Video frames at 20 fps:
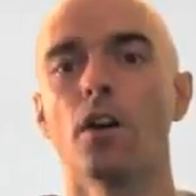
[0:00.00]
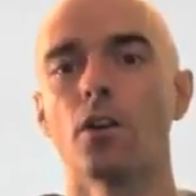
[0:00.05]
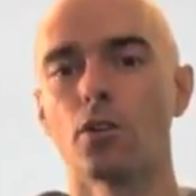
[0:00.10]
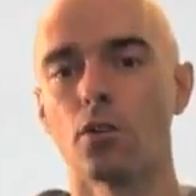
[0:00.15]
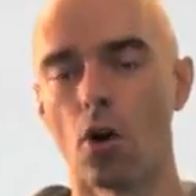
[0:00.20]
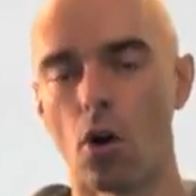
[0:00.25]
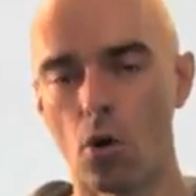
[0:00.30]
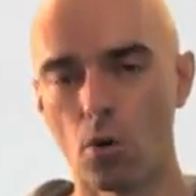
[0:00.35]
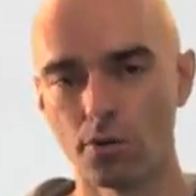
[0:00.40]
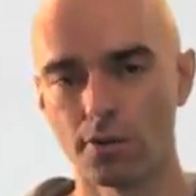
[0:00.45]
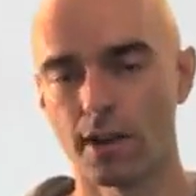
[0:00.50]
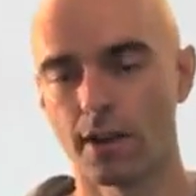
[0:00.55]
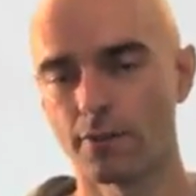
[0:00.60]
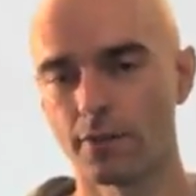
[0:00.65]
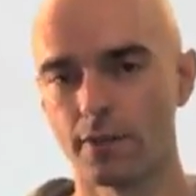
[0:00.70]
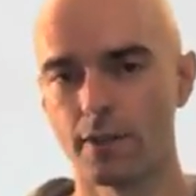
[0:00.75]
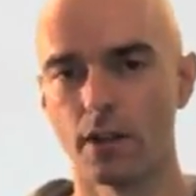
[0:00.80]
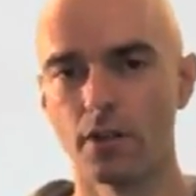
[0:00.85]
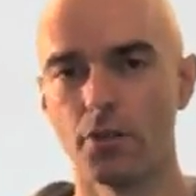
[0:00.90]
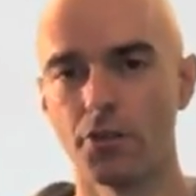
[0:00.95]
You always
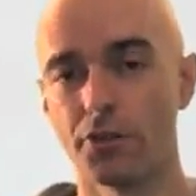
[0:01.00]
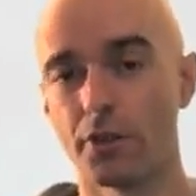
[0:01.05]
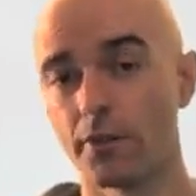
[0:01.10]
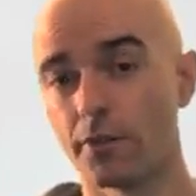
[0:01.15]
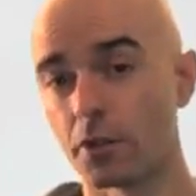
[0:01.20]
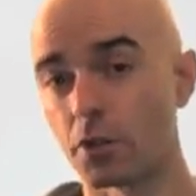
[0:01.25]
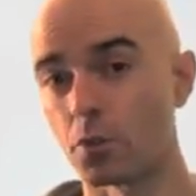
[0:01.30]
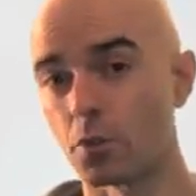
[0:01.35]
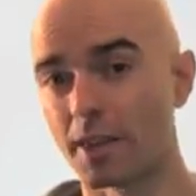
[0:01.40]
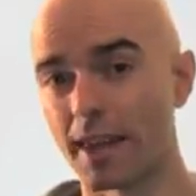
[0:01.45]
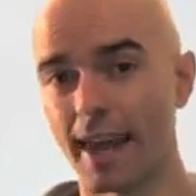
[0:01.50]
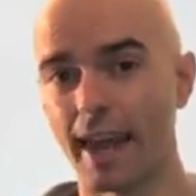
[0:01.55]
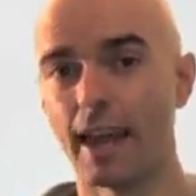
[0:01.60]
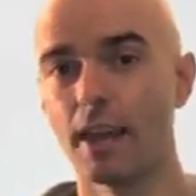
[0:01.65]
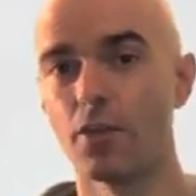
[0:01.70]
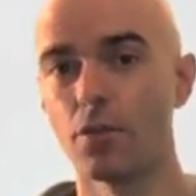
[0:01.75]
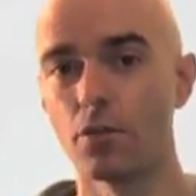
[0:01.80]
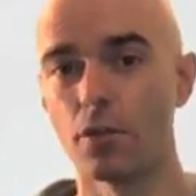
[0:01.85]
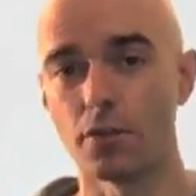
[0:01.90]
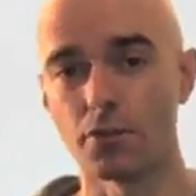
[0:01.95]
have to tell yourself that you
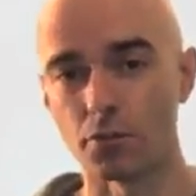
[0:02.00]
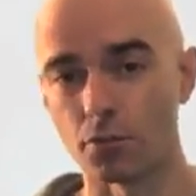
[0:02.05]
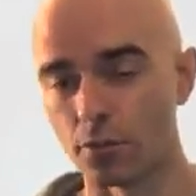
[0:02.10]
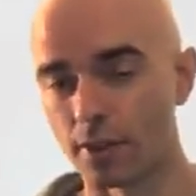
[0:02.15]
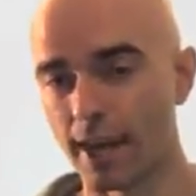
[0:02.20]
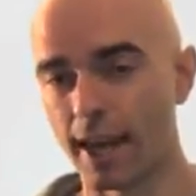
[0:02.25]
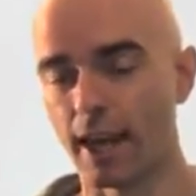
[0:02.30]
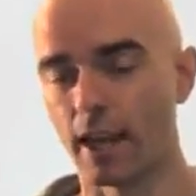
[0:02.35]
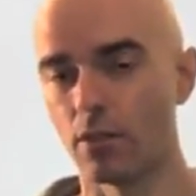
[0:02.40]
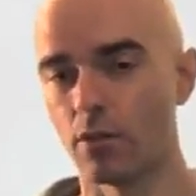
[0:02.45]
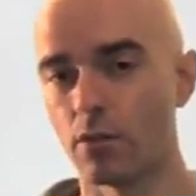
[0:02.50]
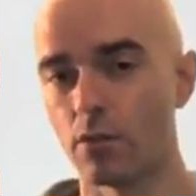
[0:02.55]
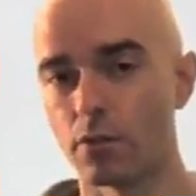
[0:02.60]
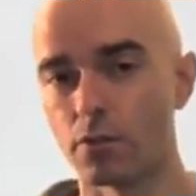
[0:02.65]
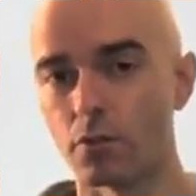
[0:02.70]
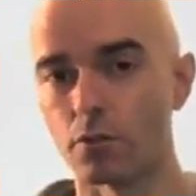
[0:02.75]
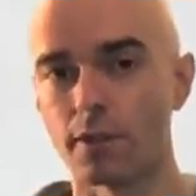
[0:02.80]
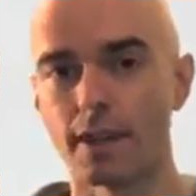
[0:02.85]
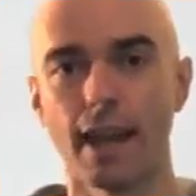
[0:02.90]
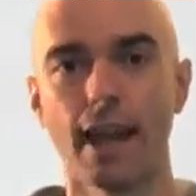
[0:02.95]
can do this, you can do
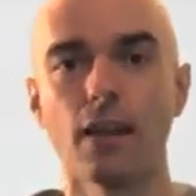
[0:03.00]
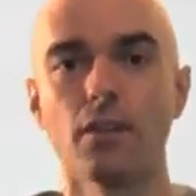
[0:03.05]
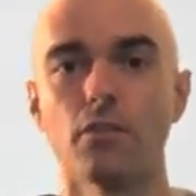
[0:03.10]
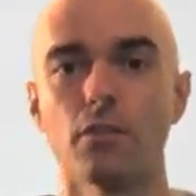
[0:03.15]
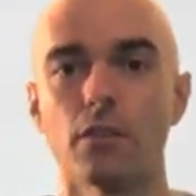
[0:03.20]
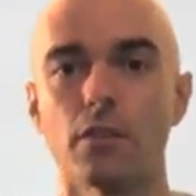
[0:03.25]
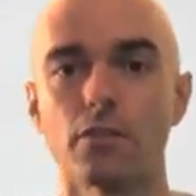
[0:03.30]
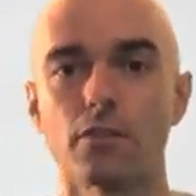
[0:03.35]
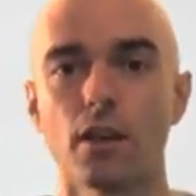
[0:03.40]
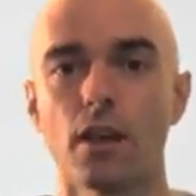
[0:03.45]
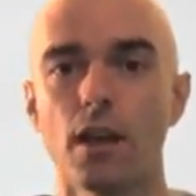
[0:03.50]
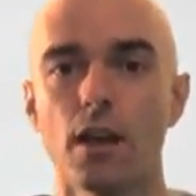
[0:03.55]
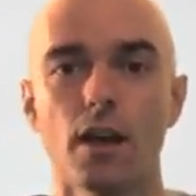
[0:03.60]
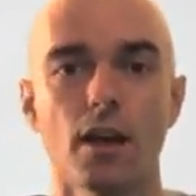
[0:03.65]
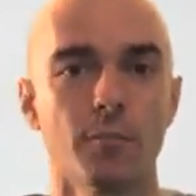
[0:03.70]
this, you can do this.